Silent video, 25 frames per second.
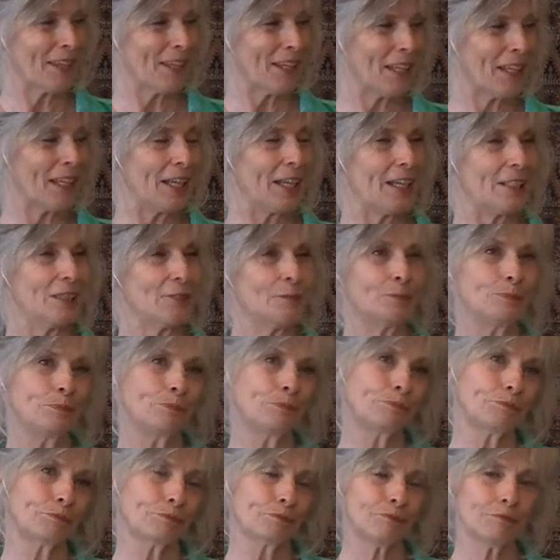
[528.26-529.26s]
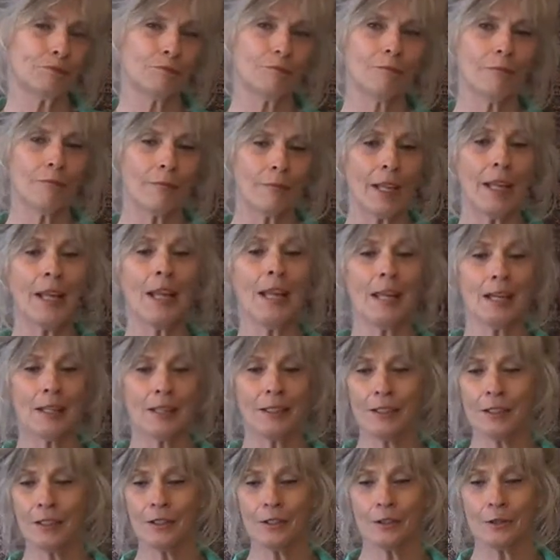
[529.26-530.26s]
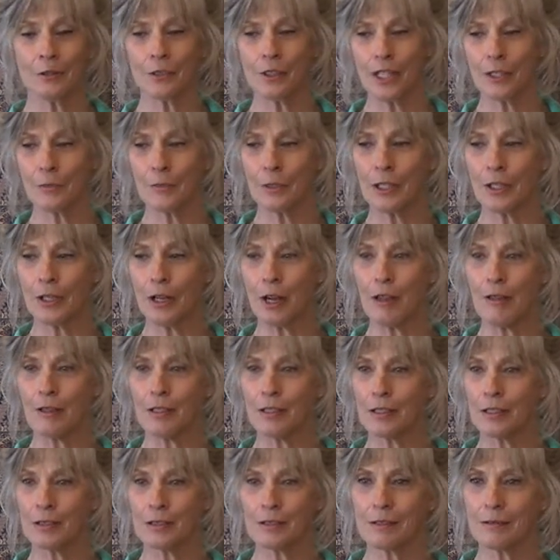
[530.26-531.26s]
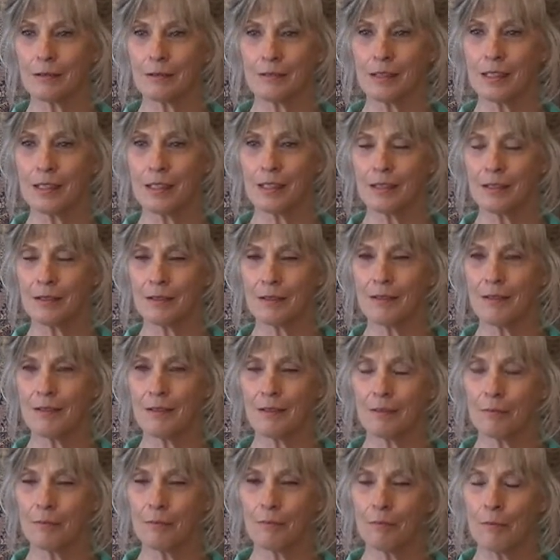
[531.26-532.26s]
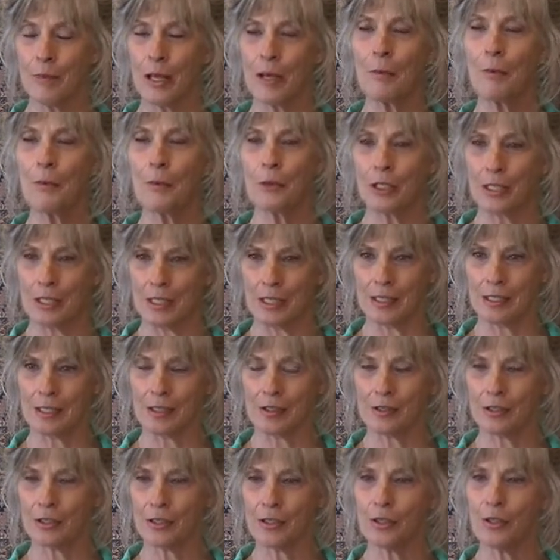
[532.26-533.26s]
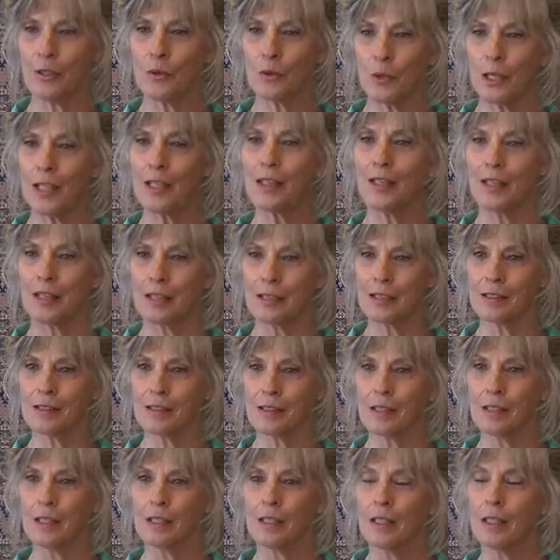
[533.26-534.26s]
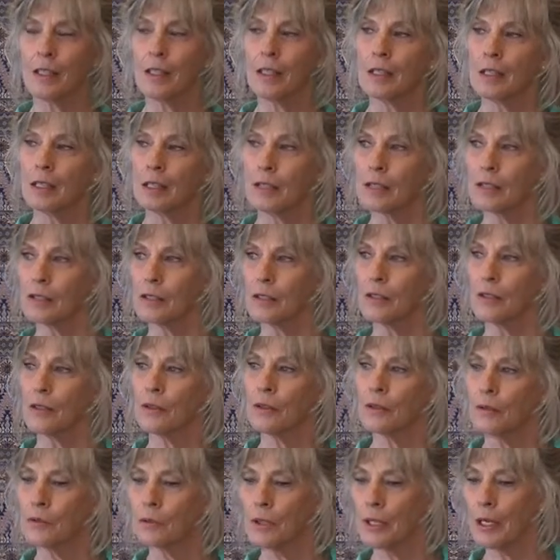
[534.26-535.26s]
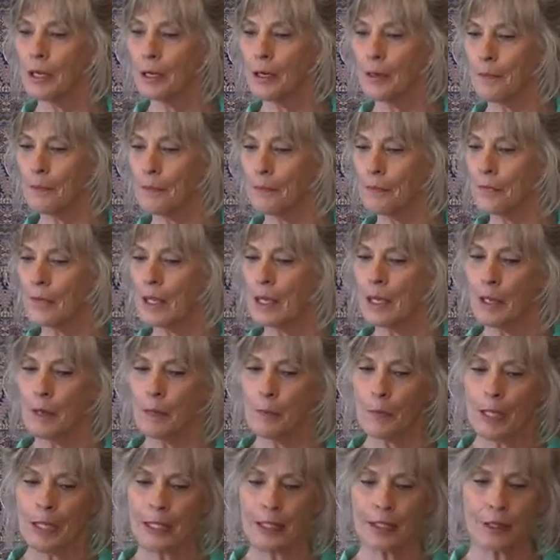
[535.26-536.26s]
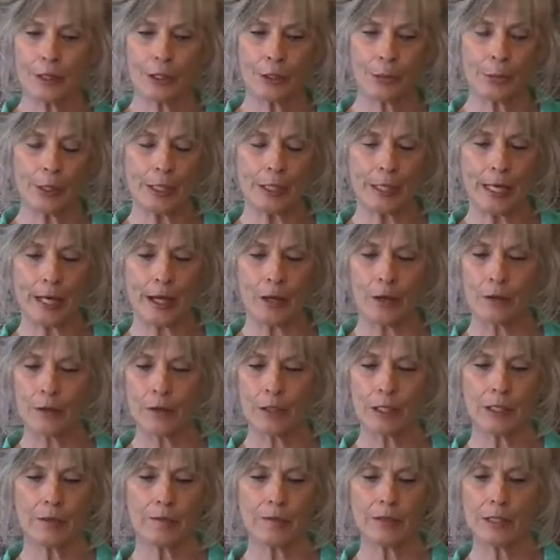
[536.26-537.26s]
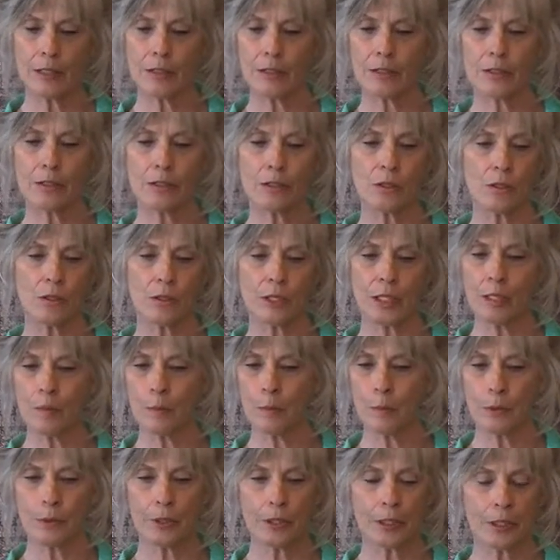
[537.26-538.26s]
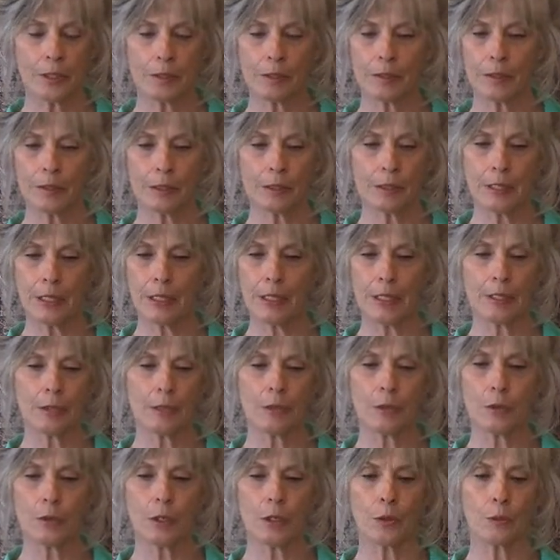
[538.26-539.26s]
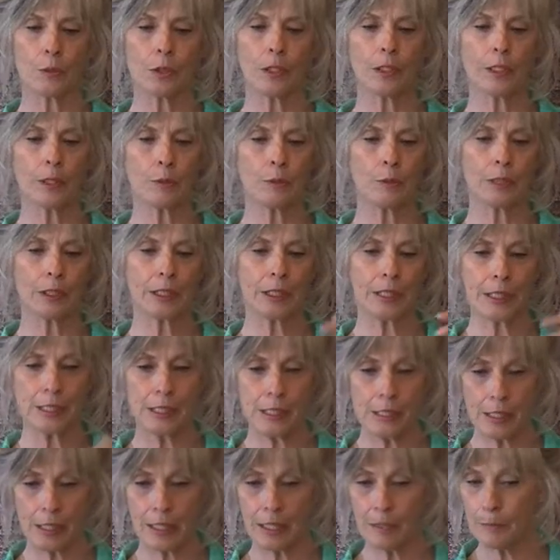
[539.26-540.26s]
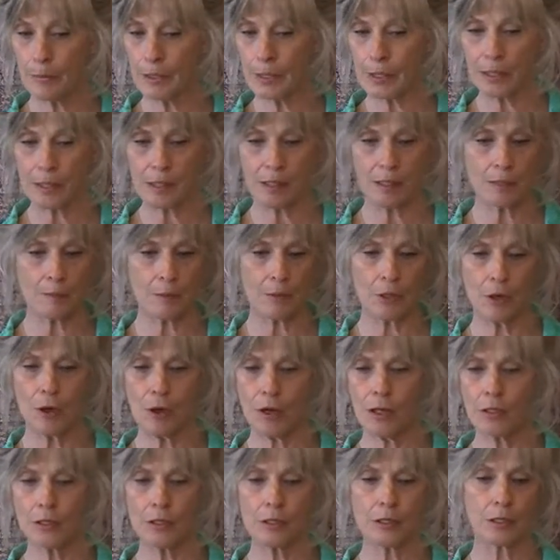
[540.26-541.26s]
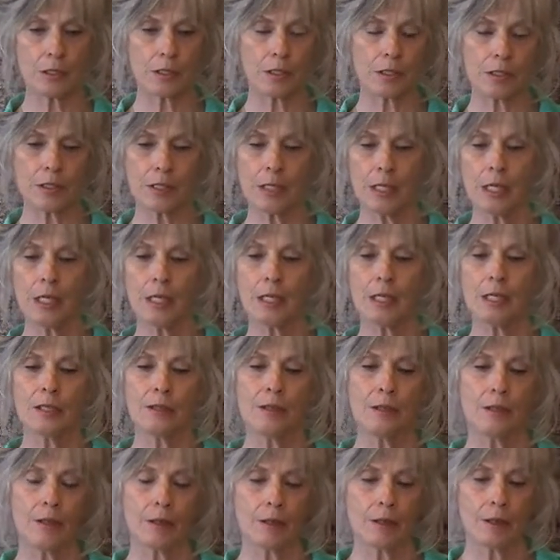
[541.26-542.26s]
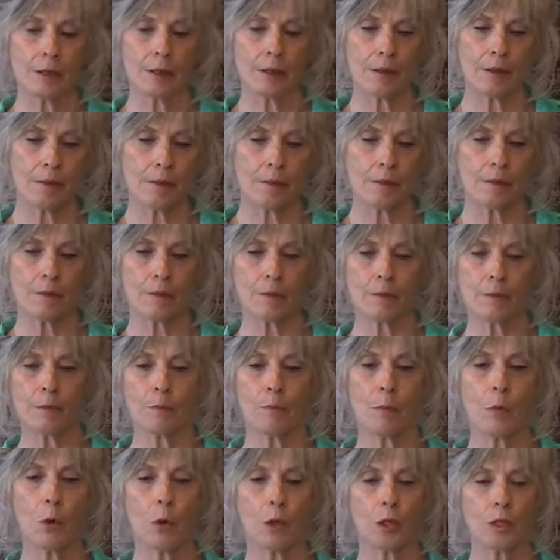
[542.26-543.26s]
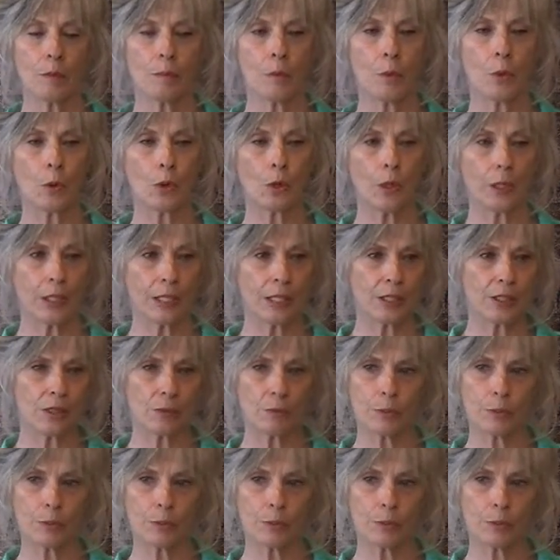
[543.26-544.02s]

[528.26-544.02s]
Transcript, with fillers: And, and you know, it's like we got all this, these memories that are still with us. So um, by clearing out, even in the soul imprint, and going really, really deep into the subconscious, uh, more and more gets